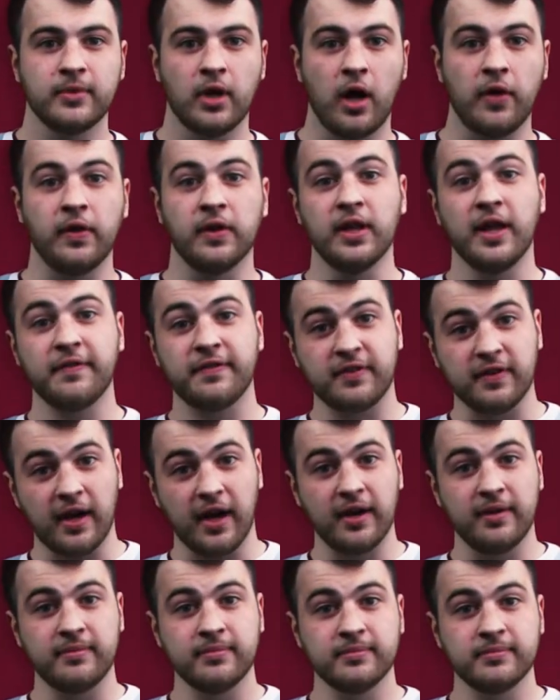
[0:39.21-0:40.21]
On the left
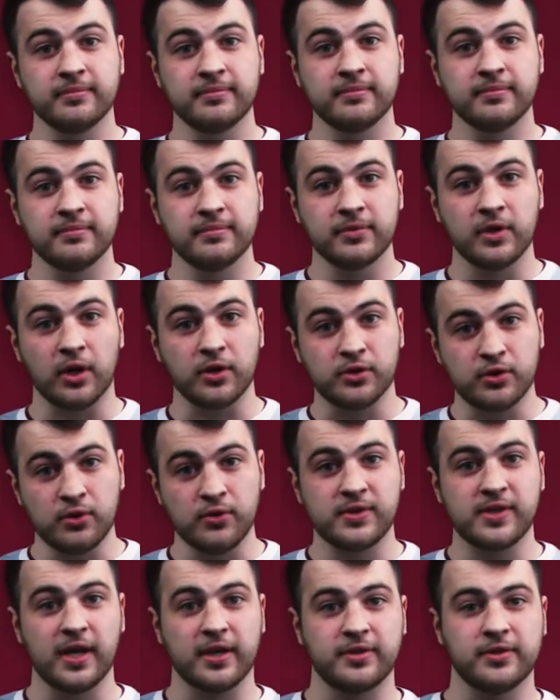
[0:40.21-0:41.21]
side, there are 2
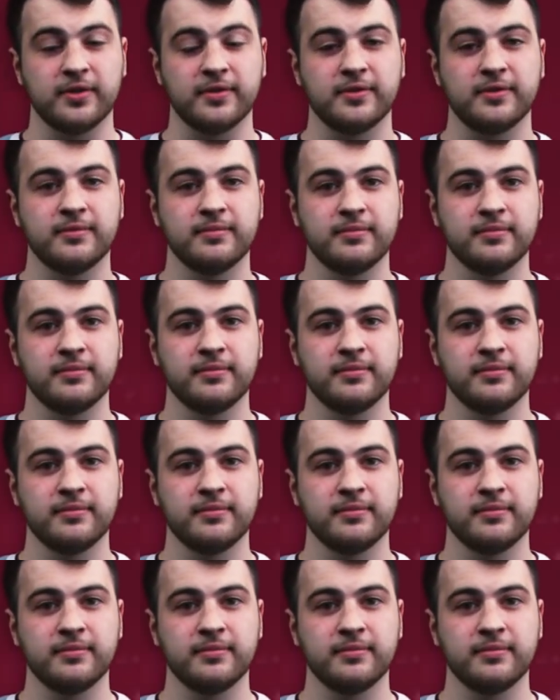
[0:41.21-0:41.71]
sections,